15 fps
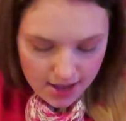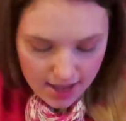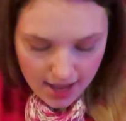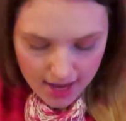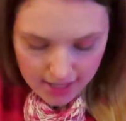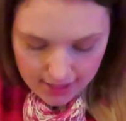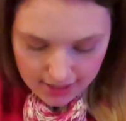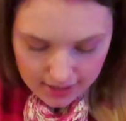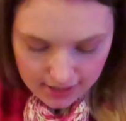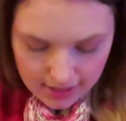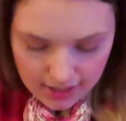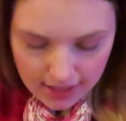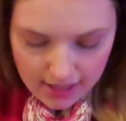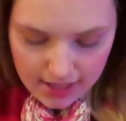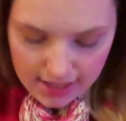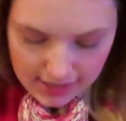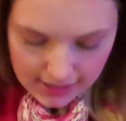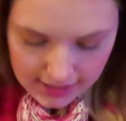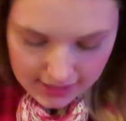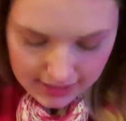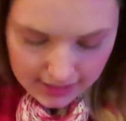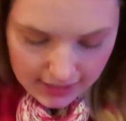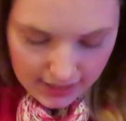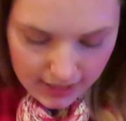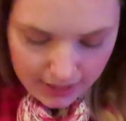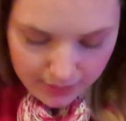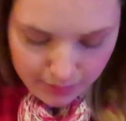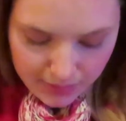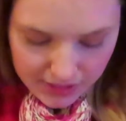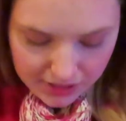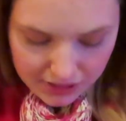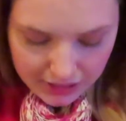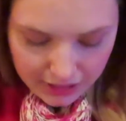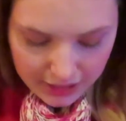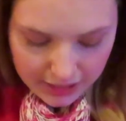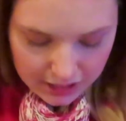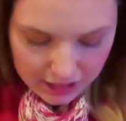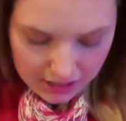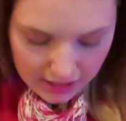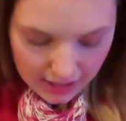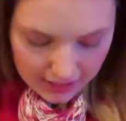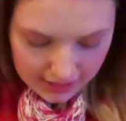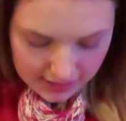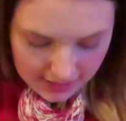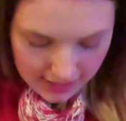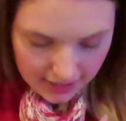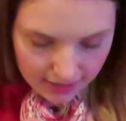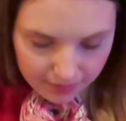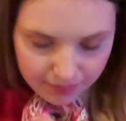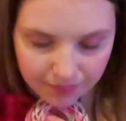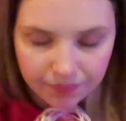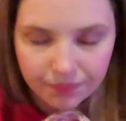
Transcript: Yes, this is the Mr. Grinch sock set.